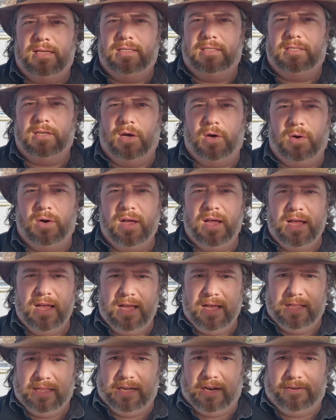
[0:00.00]
So
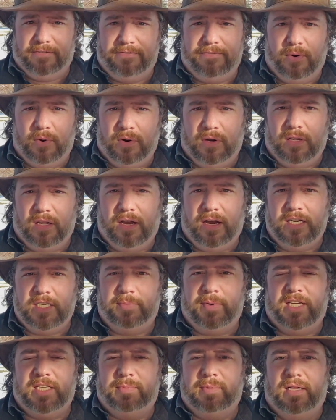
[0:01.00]
there are 4 large
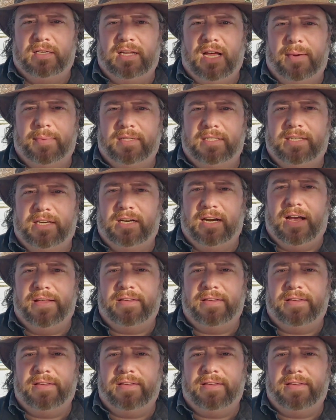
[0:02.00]
baseball diamonds here.